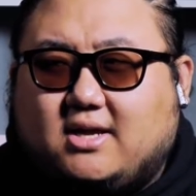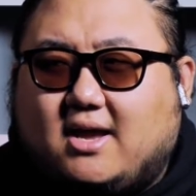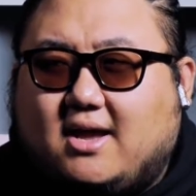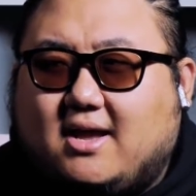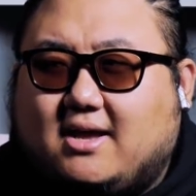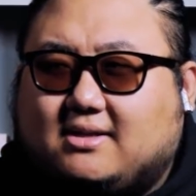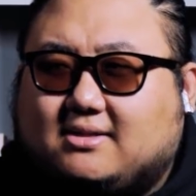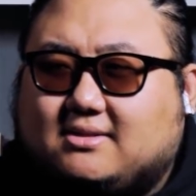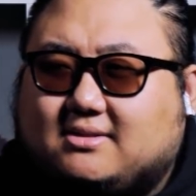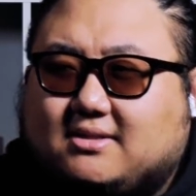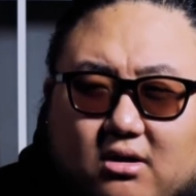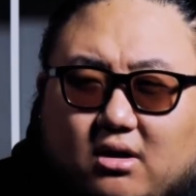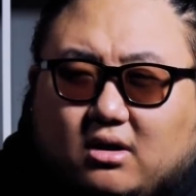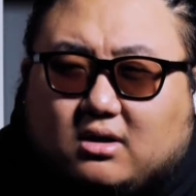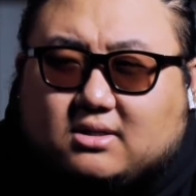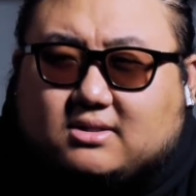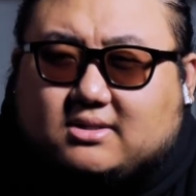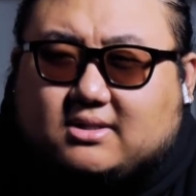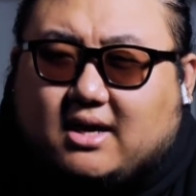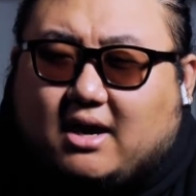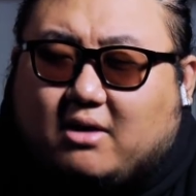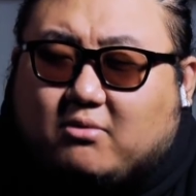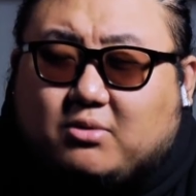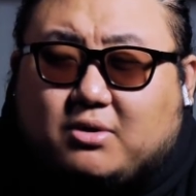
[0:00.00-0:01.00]
And
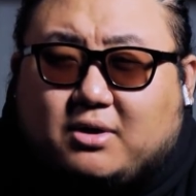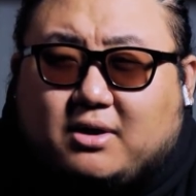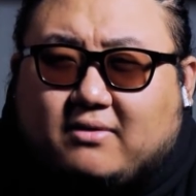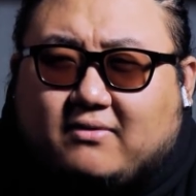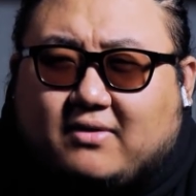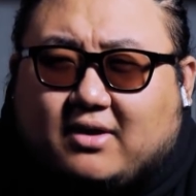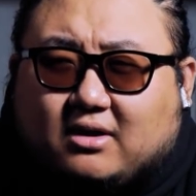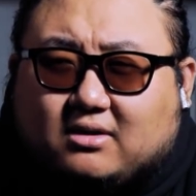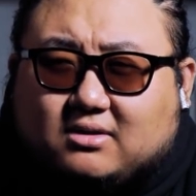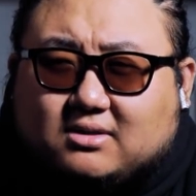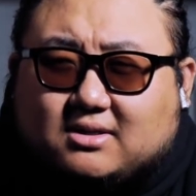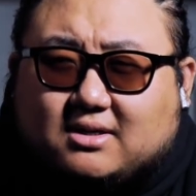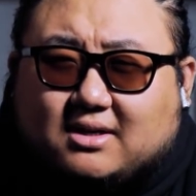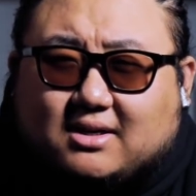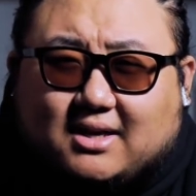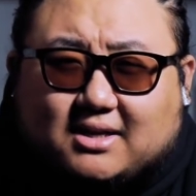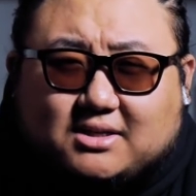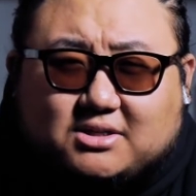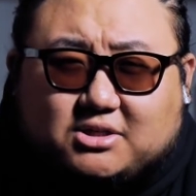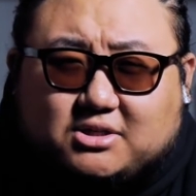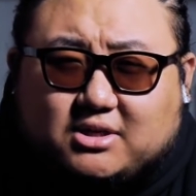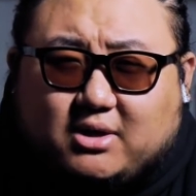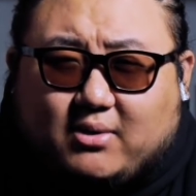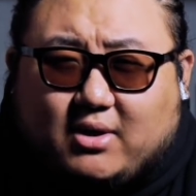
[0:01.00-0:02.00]
honestly, I wouldn't have held it
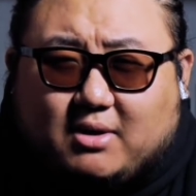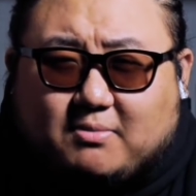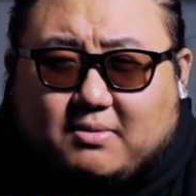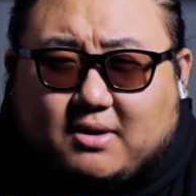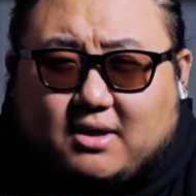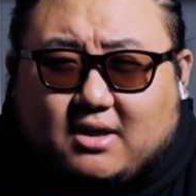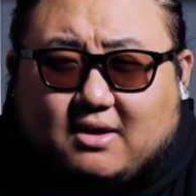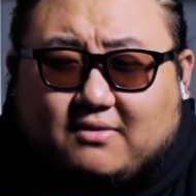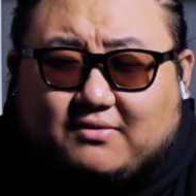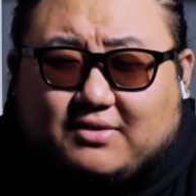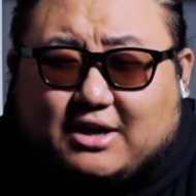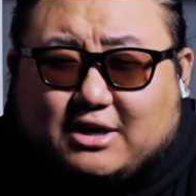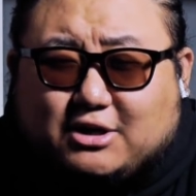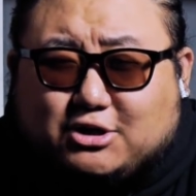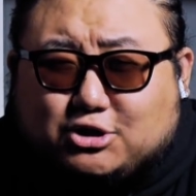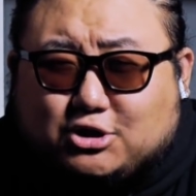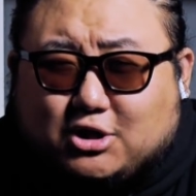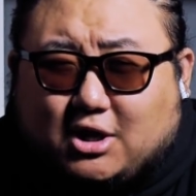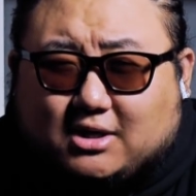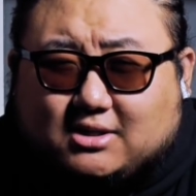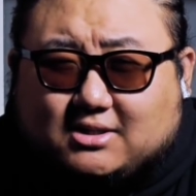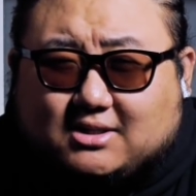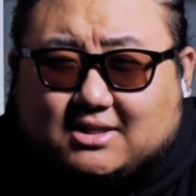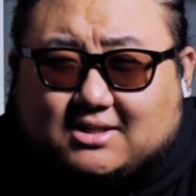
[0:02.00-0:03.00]
against JYP if they
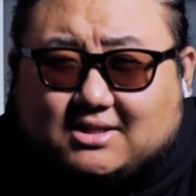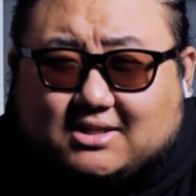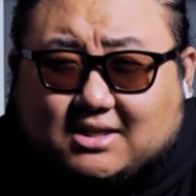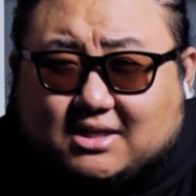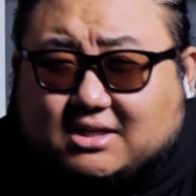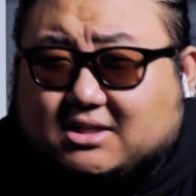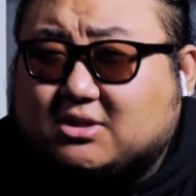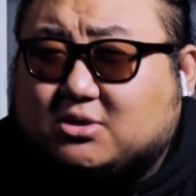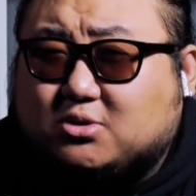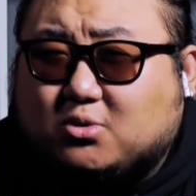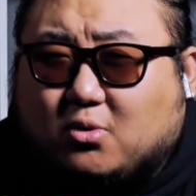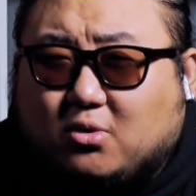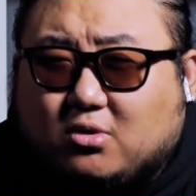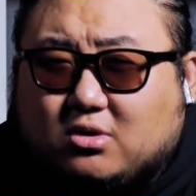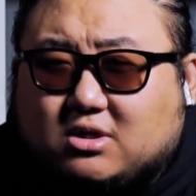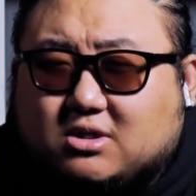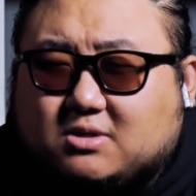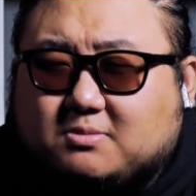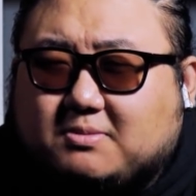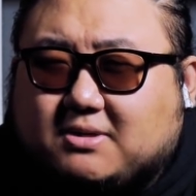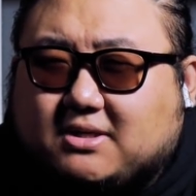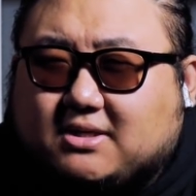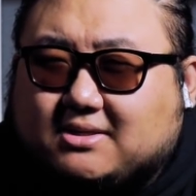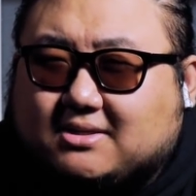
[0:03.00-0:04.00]
shot this
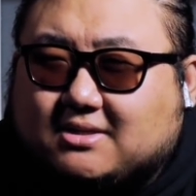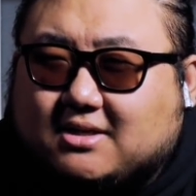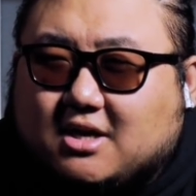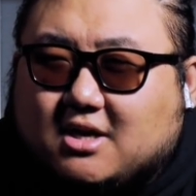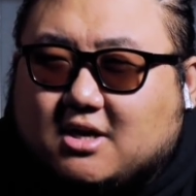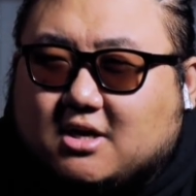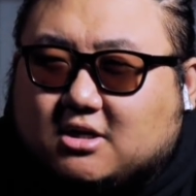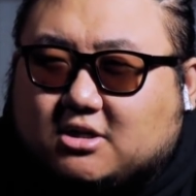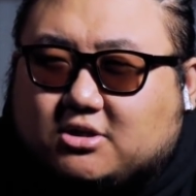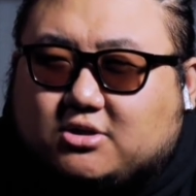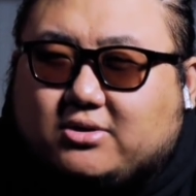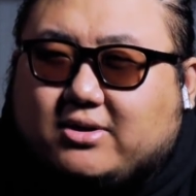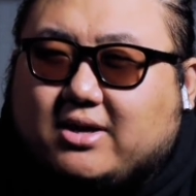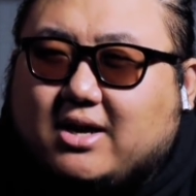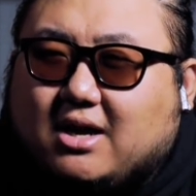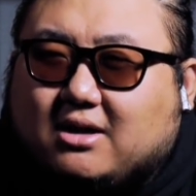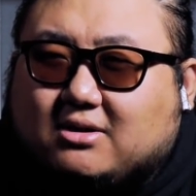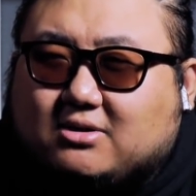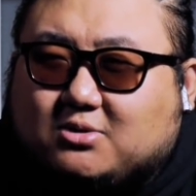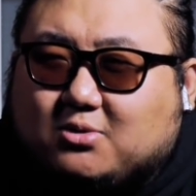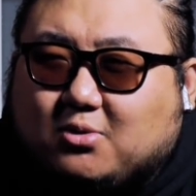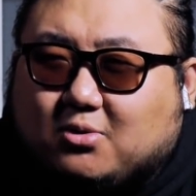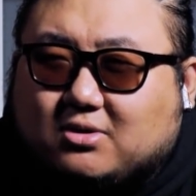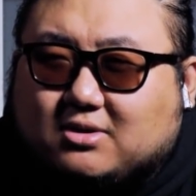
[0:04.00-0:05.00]
indoors, because shooting
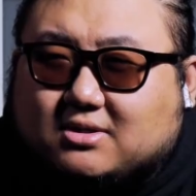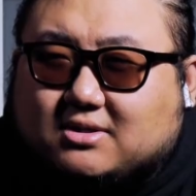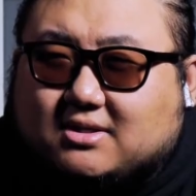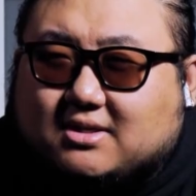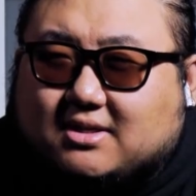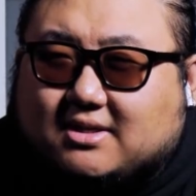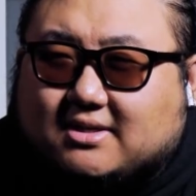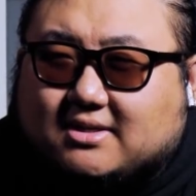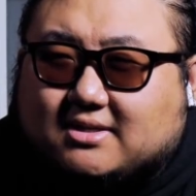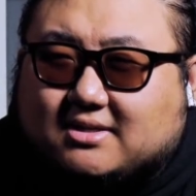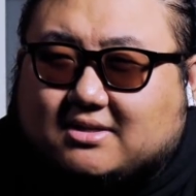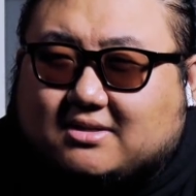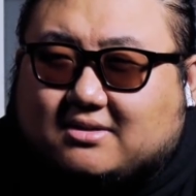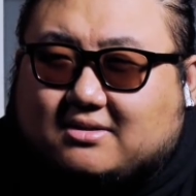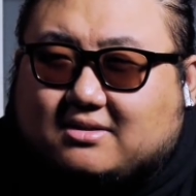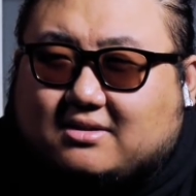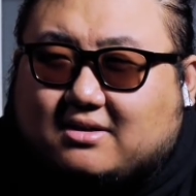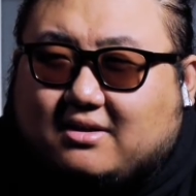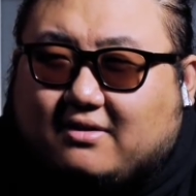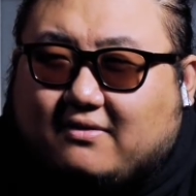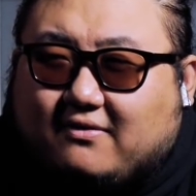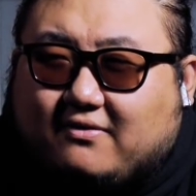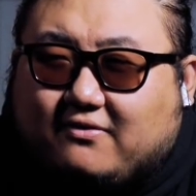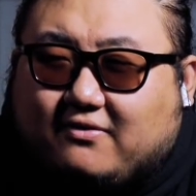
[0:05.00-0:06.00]
outdoors
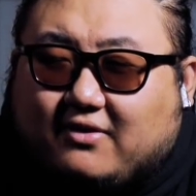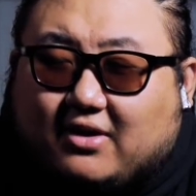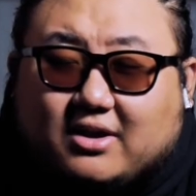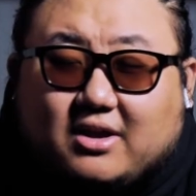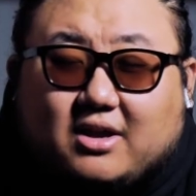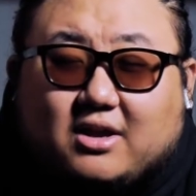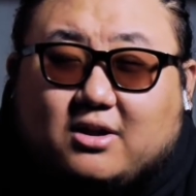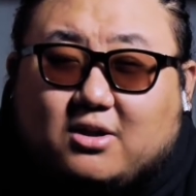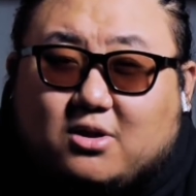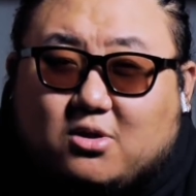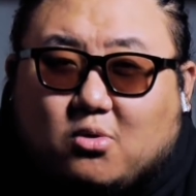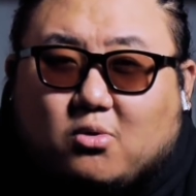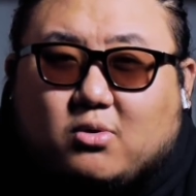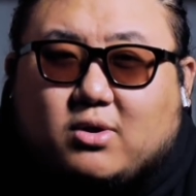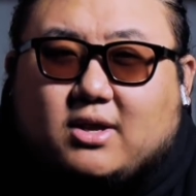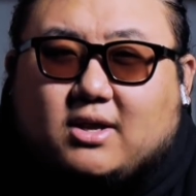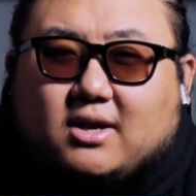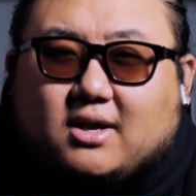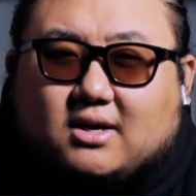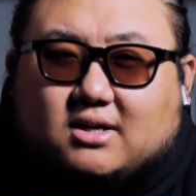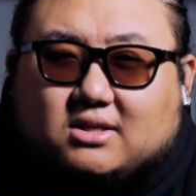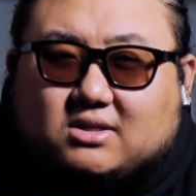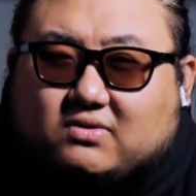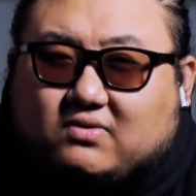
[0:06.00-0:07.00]
is fucking
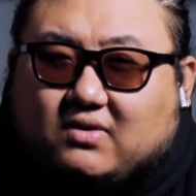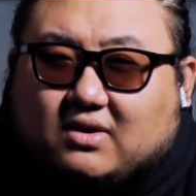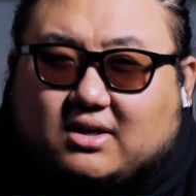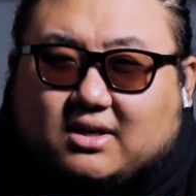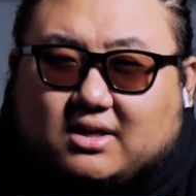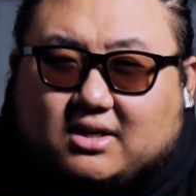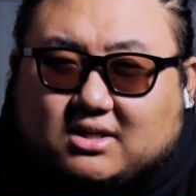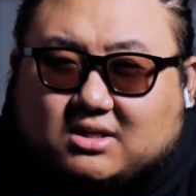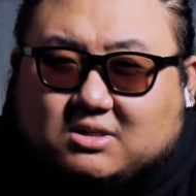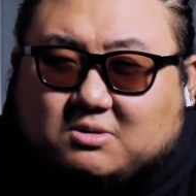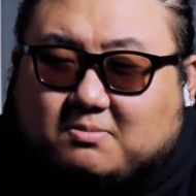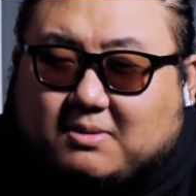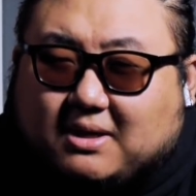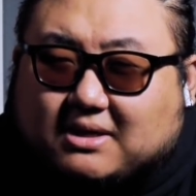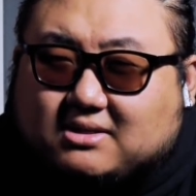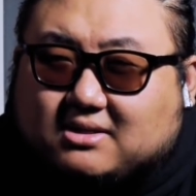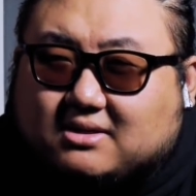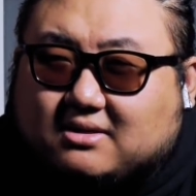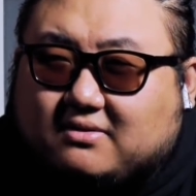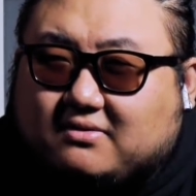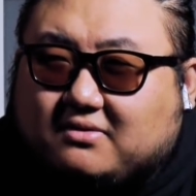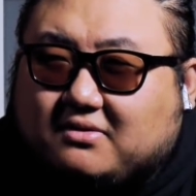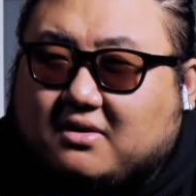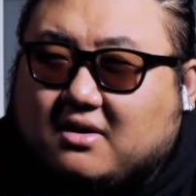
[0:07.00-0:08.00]
annoying and it's fucking
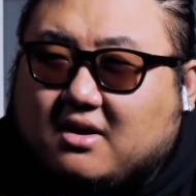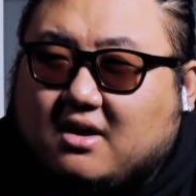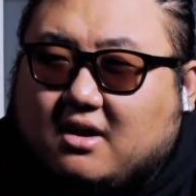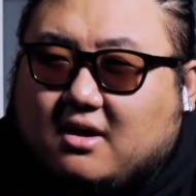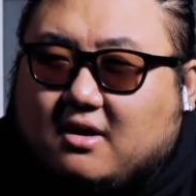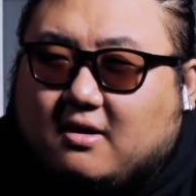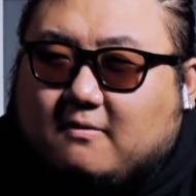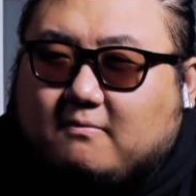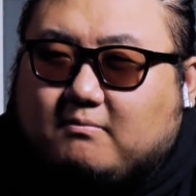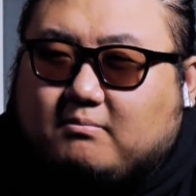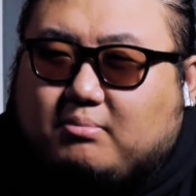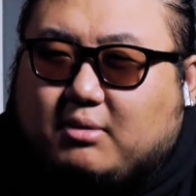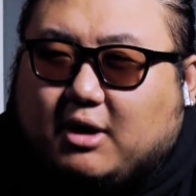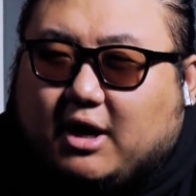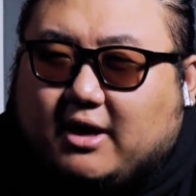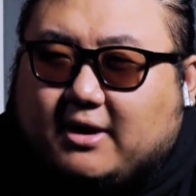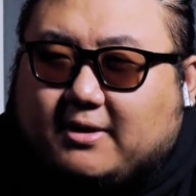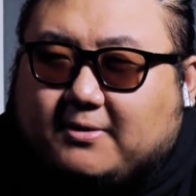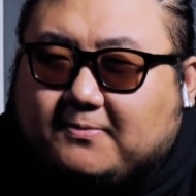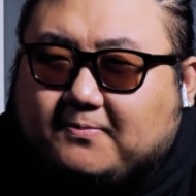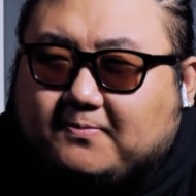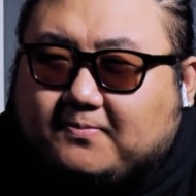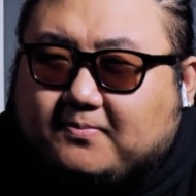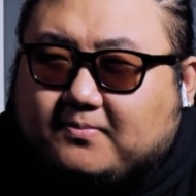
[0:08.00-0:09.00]
expensive.
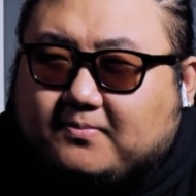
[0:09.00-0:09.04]
But